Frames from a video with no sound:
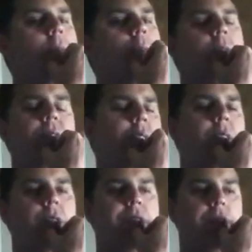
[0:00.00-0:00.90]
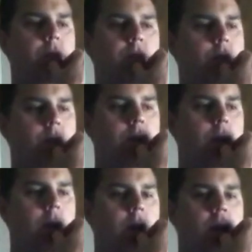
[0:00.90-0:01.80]
no.
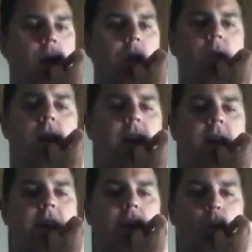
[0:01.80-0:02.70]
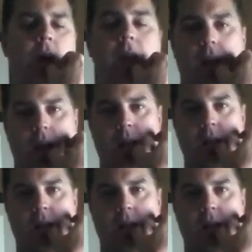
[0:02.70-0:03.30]
They're not going to get away